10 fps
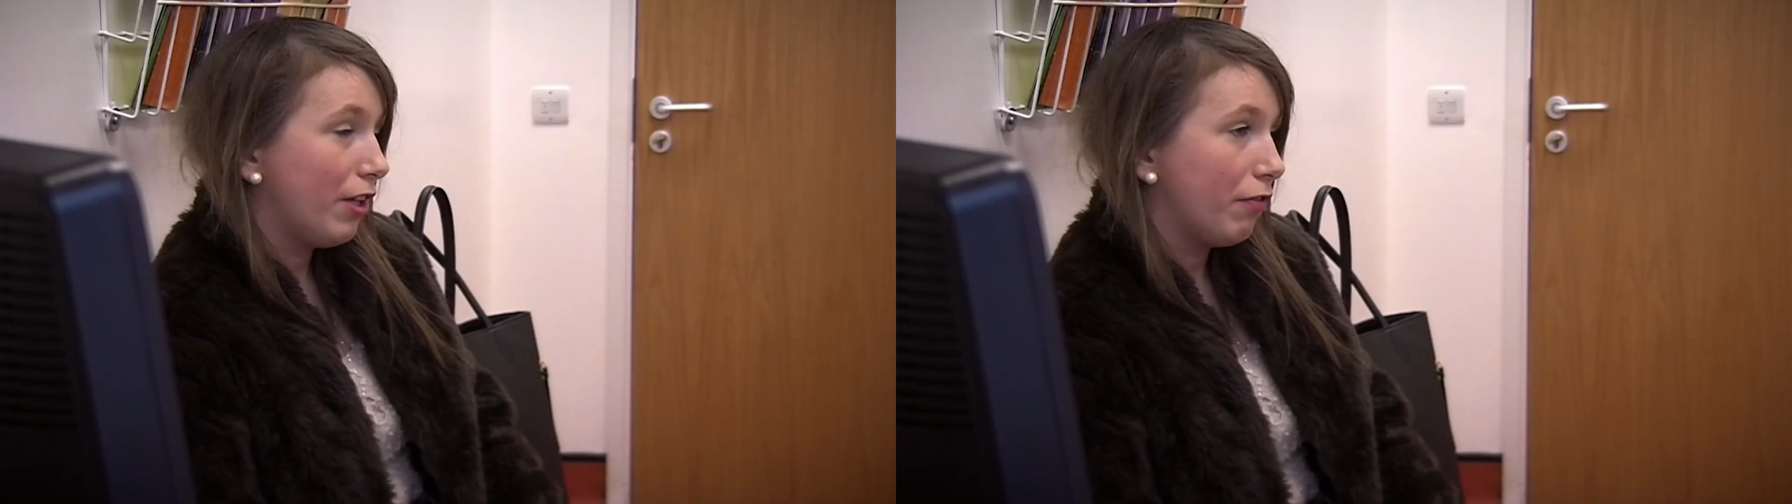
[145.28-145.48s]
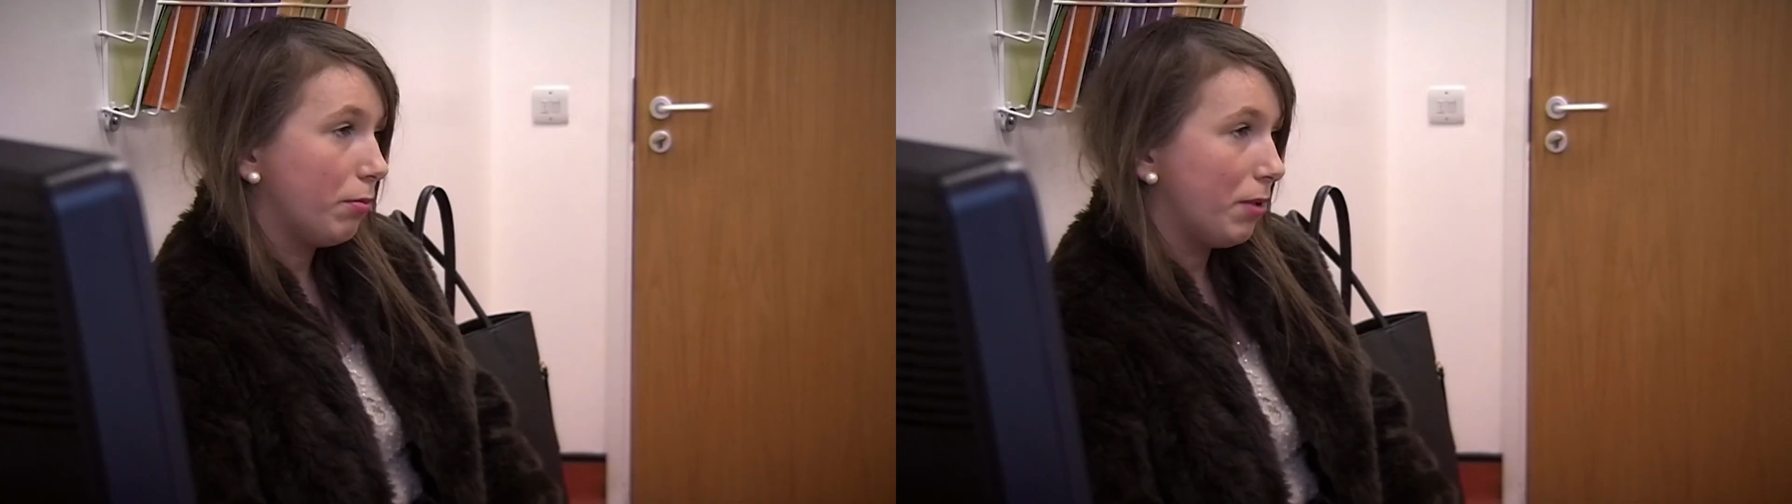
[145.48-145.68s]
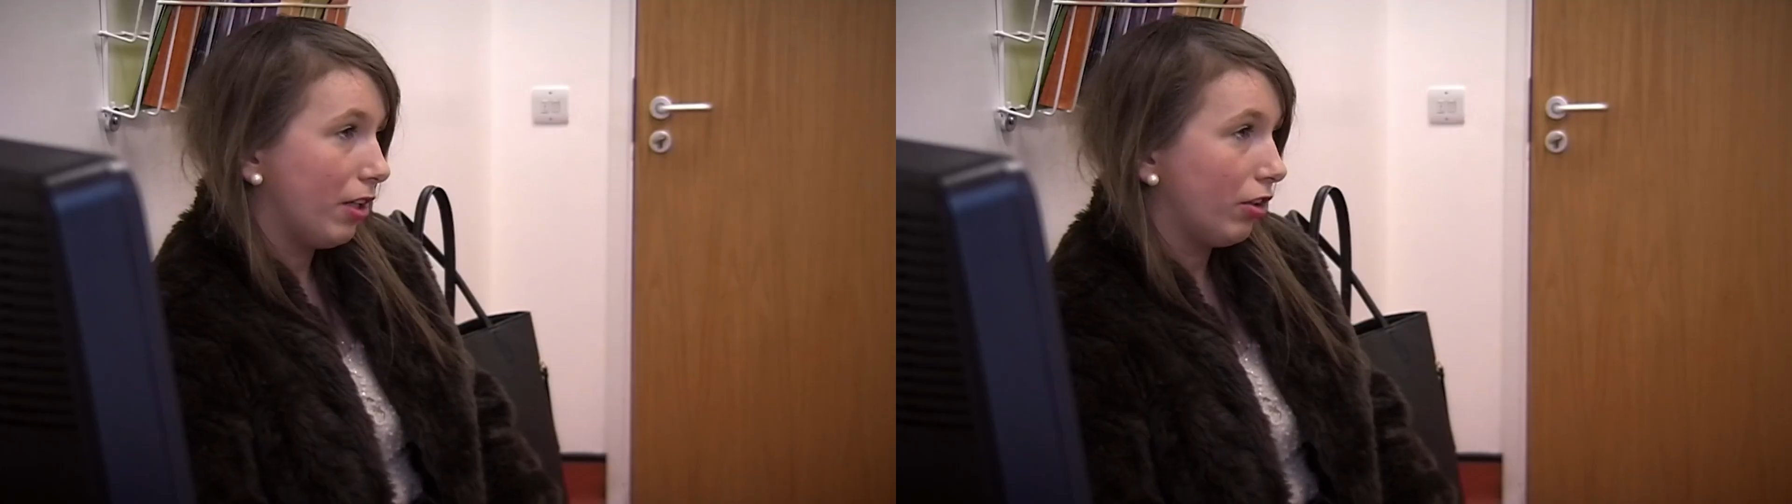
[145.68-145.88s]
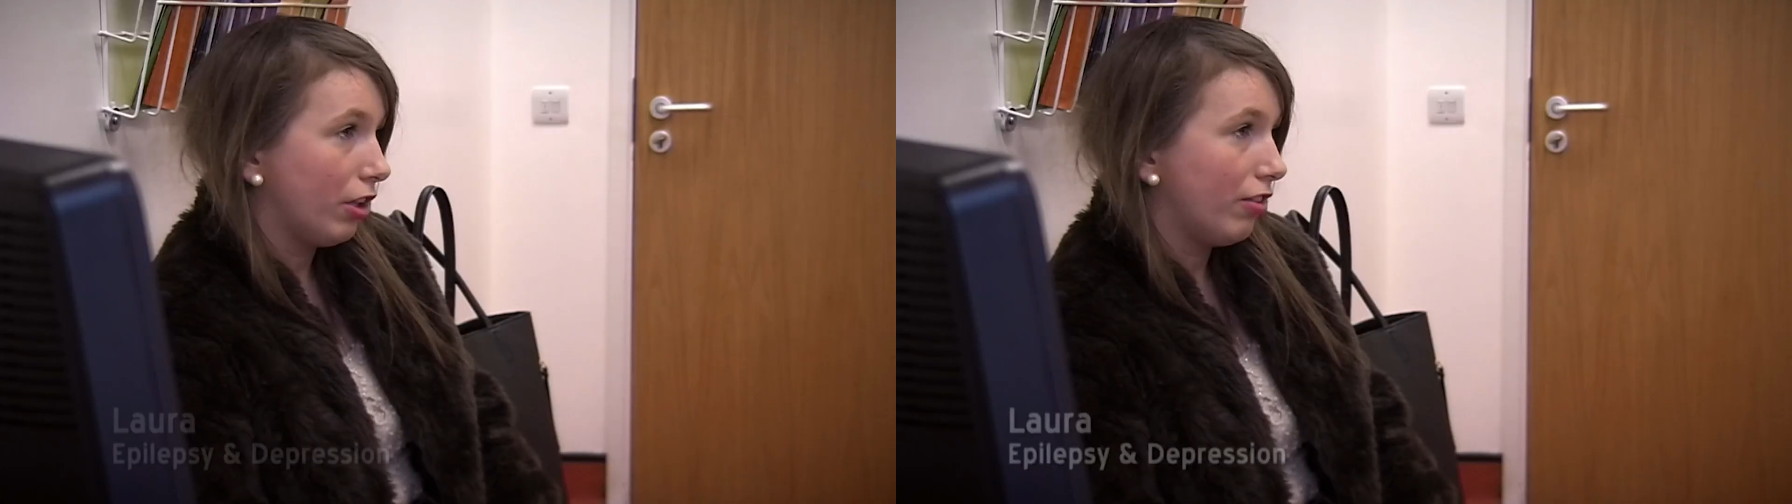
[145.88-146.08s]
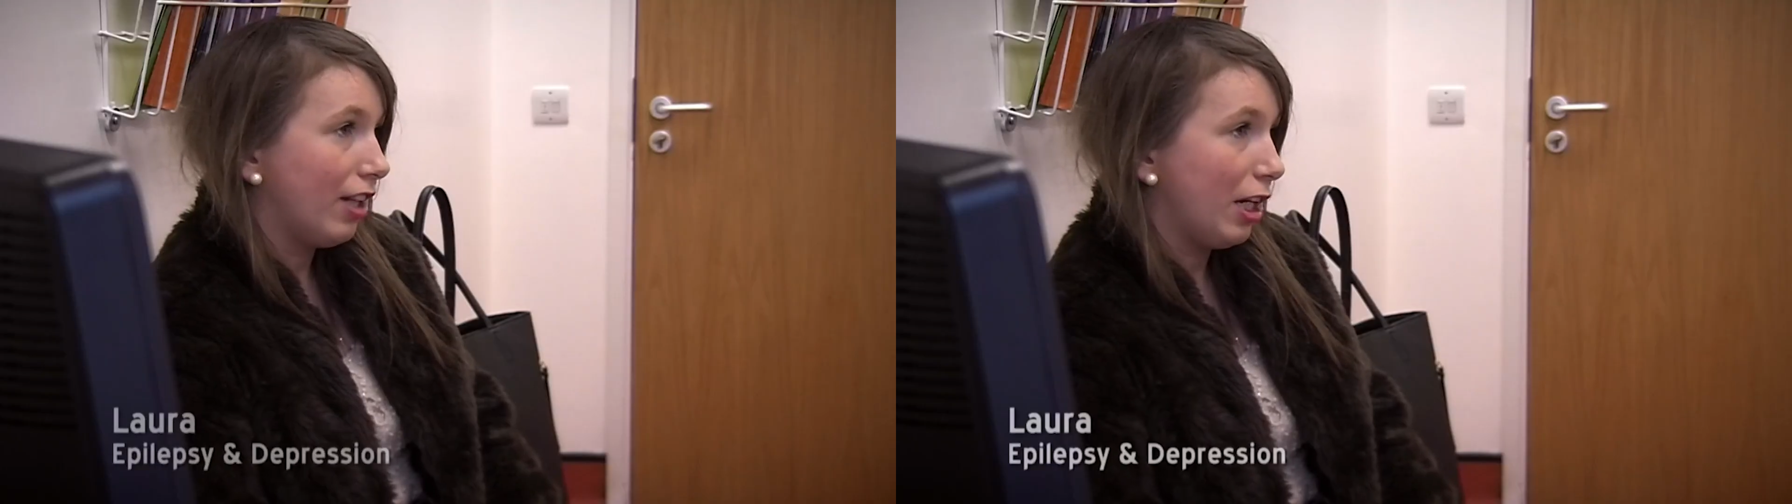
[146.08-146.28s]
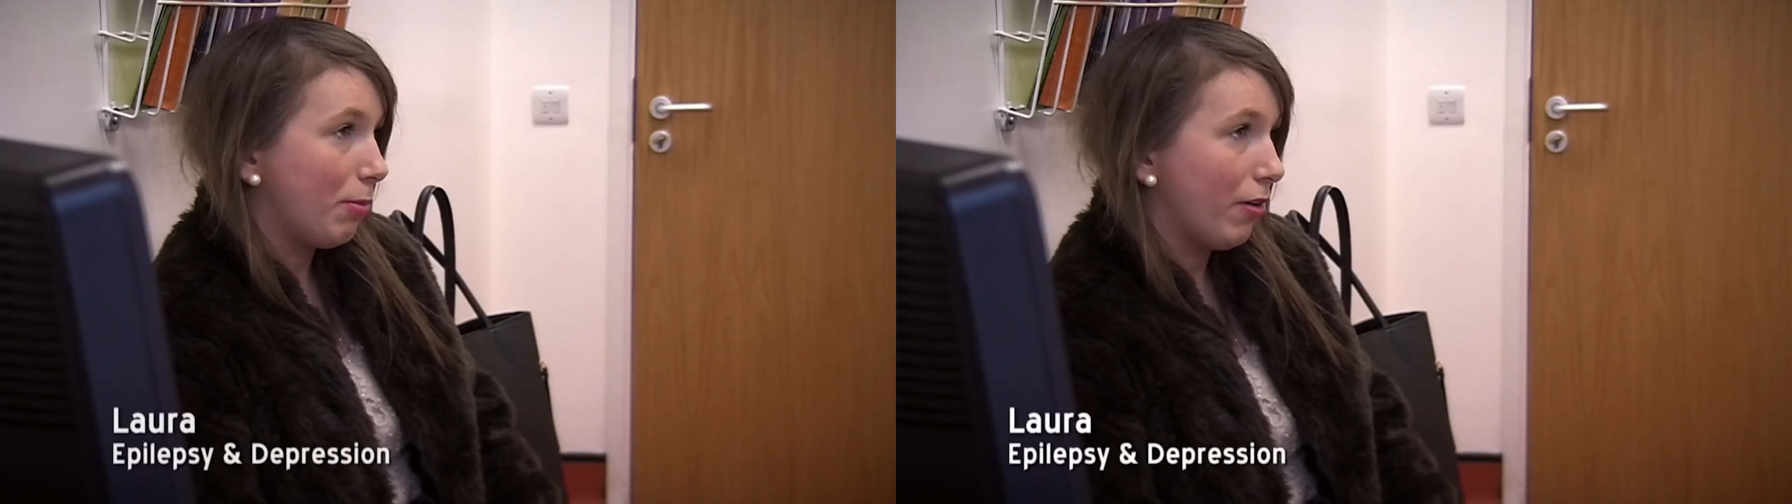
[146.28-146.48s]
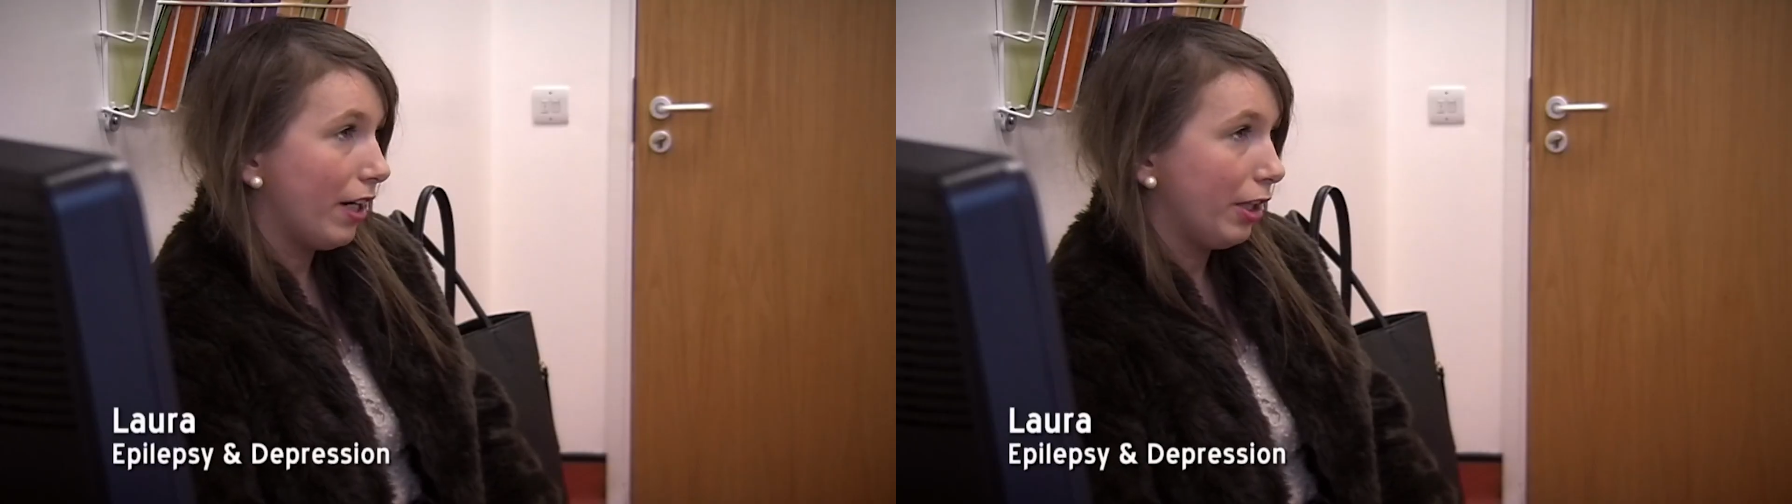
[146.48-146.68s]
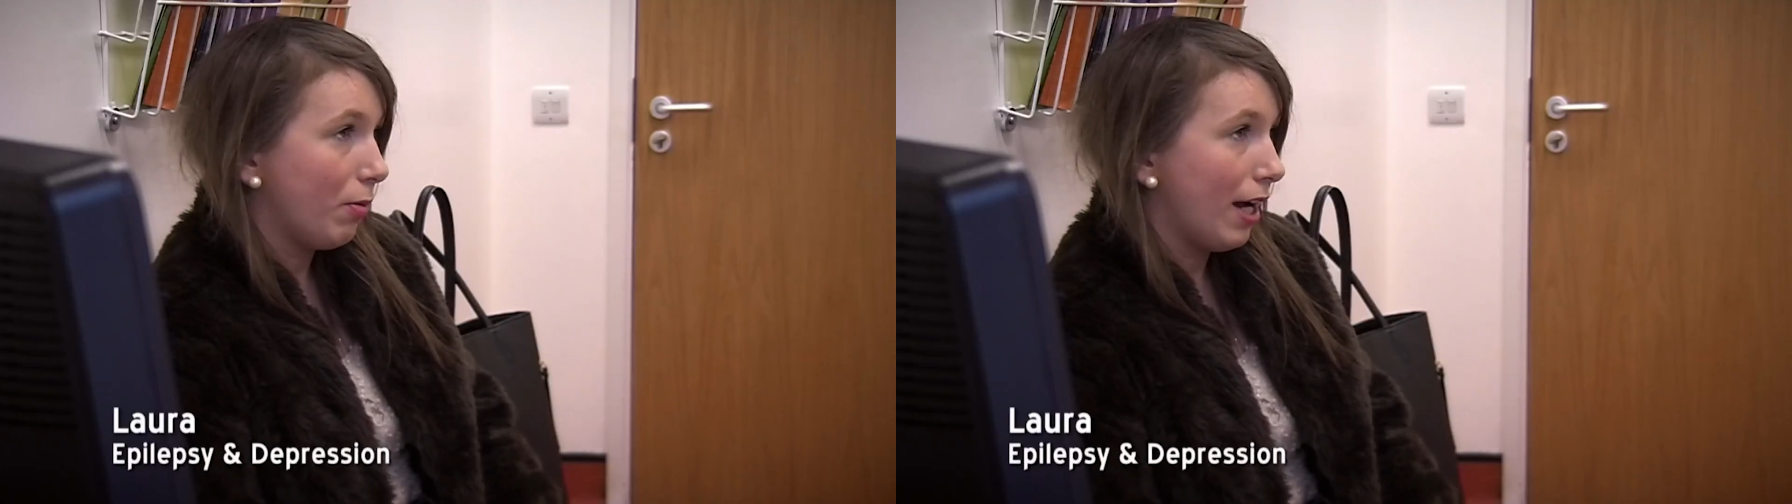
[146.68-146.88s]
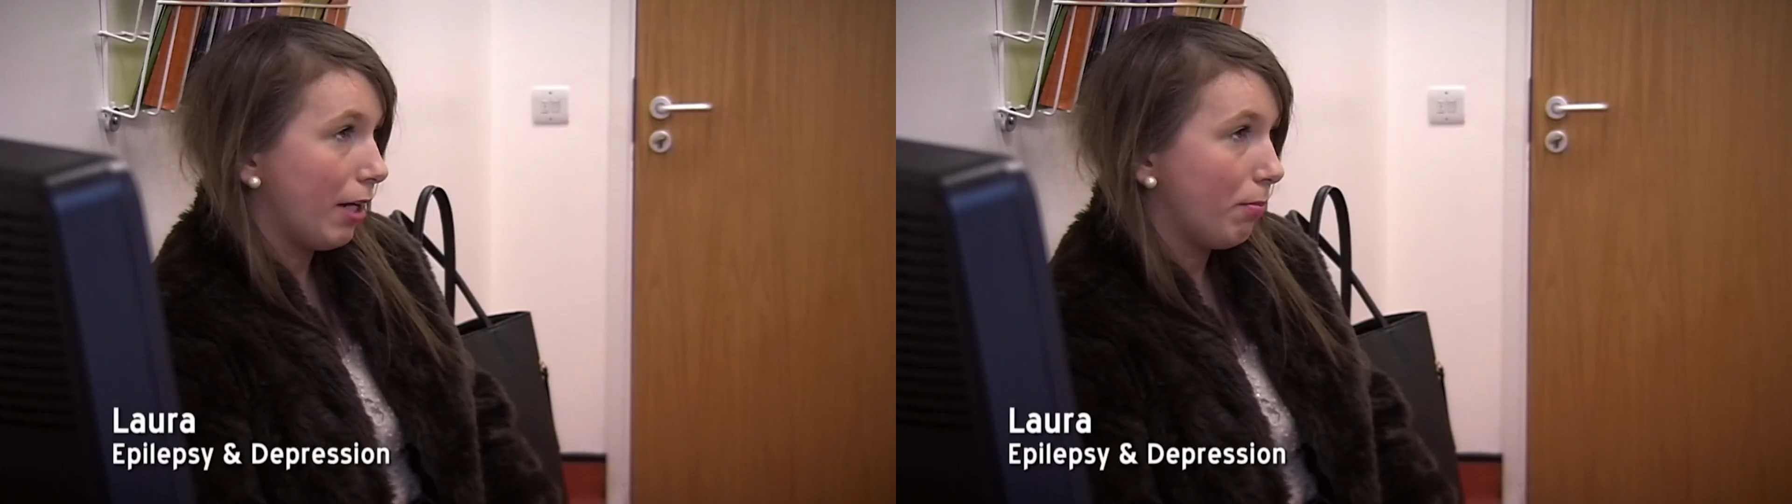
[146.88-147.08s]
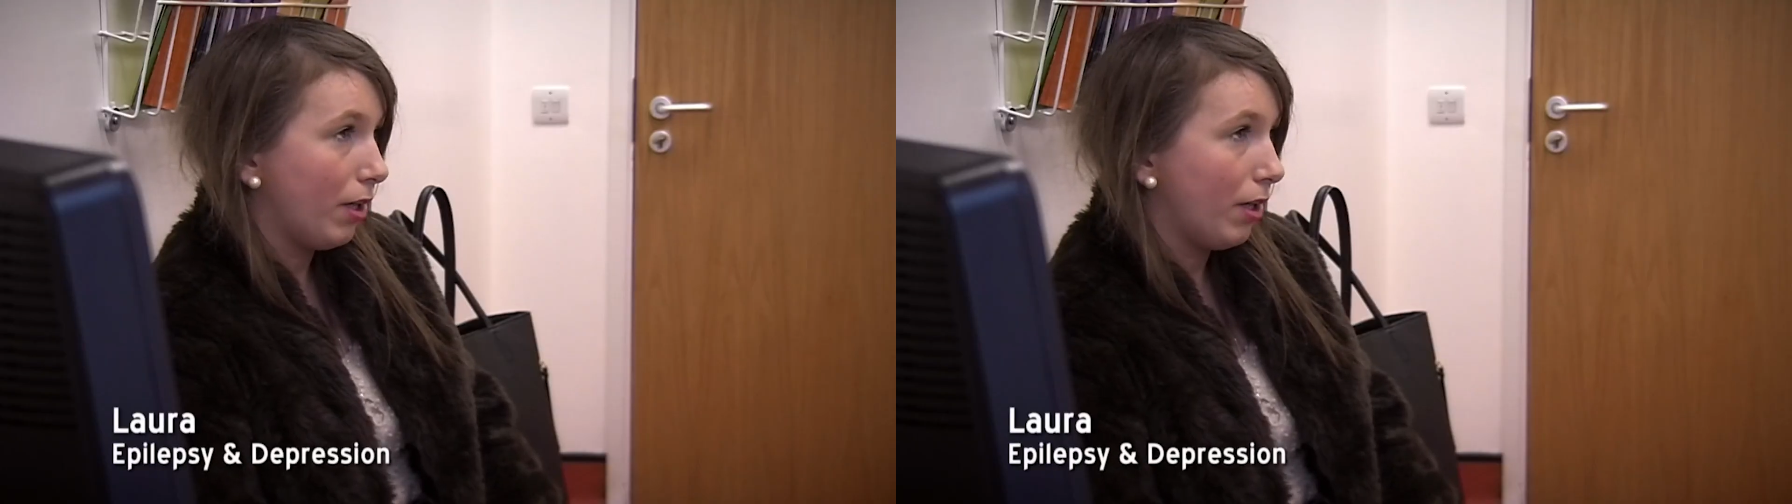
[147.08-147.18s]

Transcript: never been a good sleeper anyway,